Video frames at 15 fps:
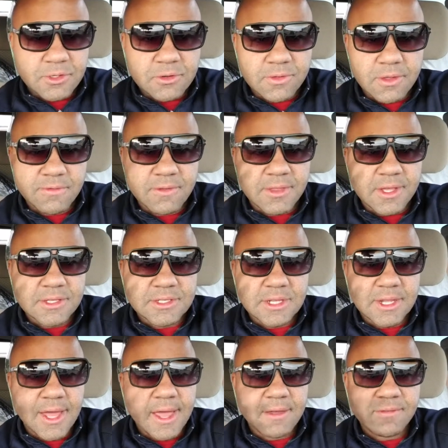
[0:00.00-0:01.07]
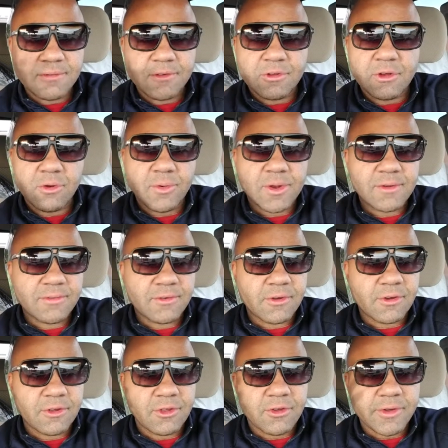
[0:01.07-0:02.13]
different things in life,
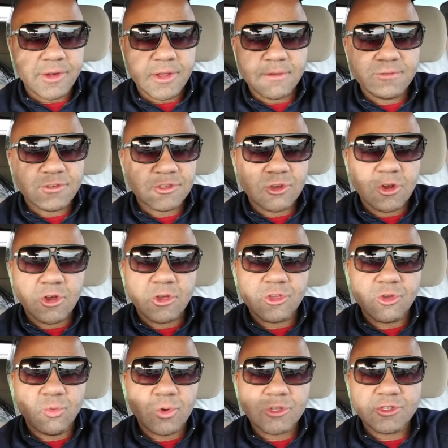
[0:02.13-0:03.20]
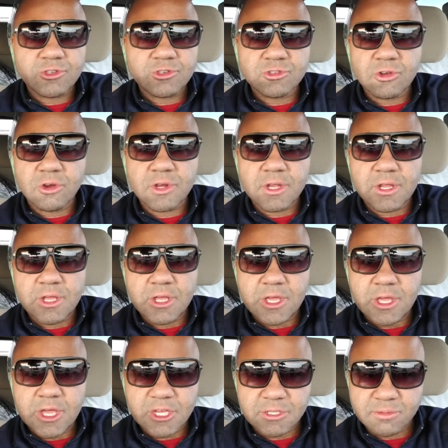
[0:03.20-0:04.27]
whatever your endeavors are. Once you start
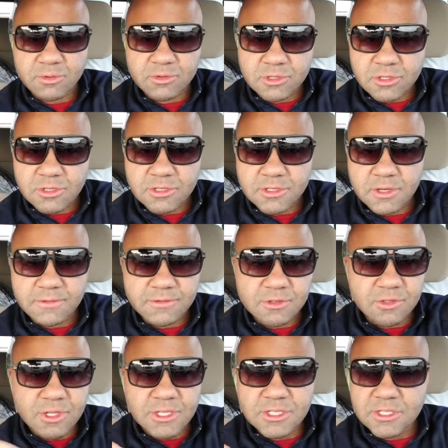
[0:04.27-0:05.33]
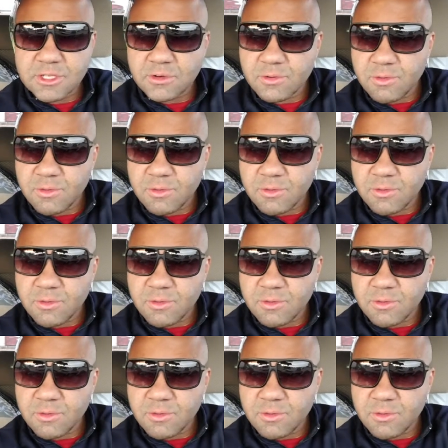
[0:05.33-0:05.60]
exposing yourself to these little